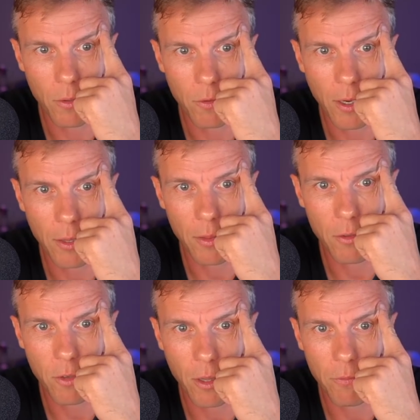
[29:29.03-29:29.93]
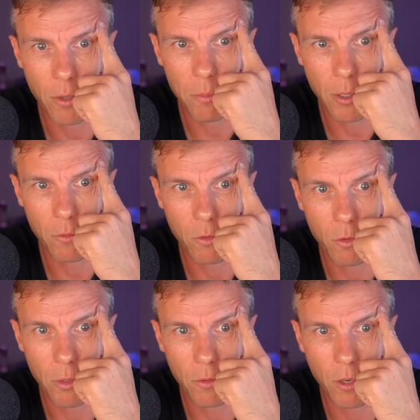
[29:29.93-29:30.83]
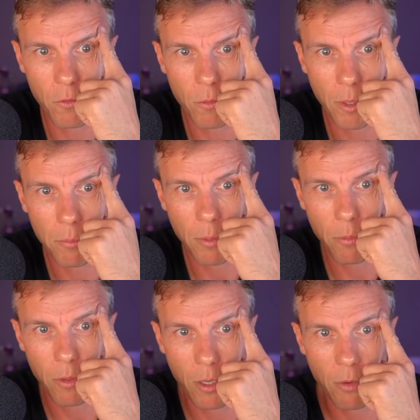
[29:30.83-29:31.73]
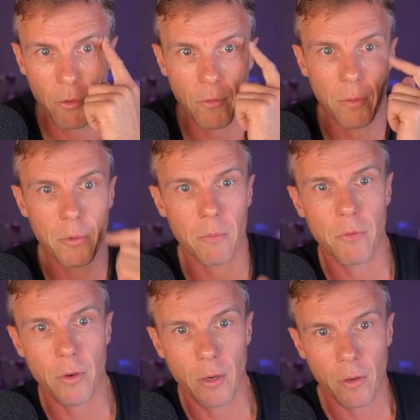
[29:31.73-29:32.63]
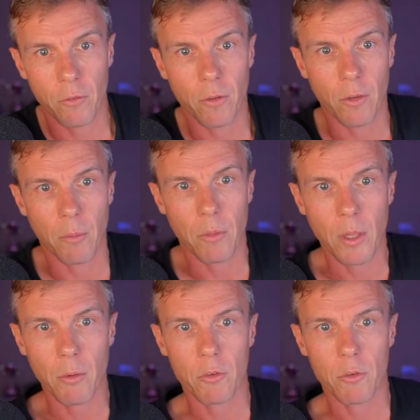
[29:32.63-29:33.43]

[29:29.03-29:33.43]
other VPNs are doing tends to make people think every VPN provider does the same thing,